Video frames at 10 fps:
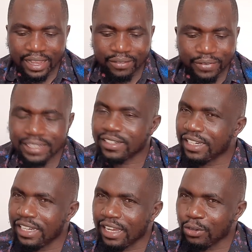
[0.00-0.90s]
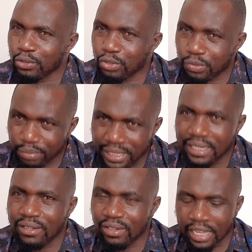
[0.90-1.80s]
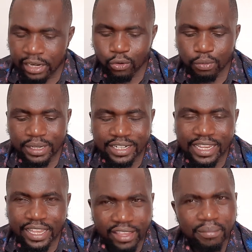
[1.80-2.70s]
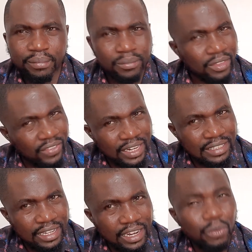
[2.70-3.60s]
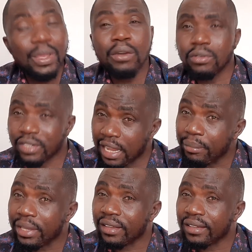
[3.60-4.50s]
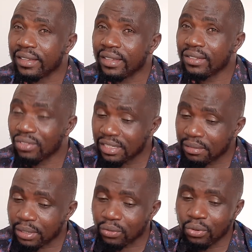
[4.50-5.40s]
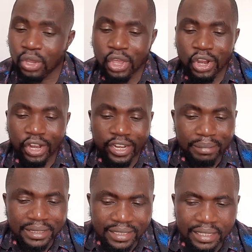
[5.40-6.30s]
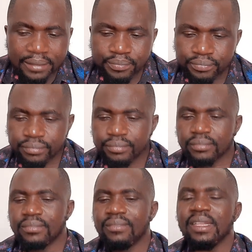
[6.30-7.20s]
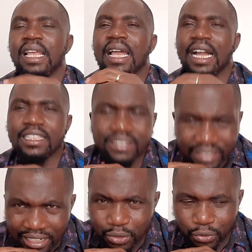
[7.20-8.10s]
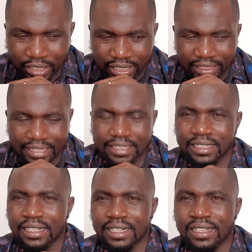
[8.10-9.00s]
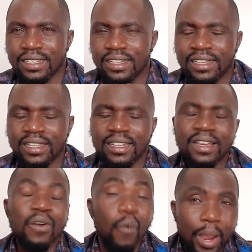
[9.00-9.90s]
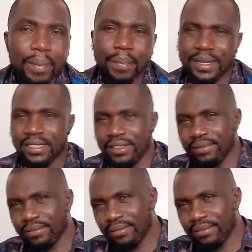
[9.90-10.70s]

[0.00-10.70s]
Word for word: frustrating Kalonzo's bid and or betraying him, they decided we are not coming. So that's number two. Number three, I tend to think that Wiper Party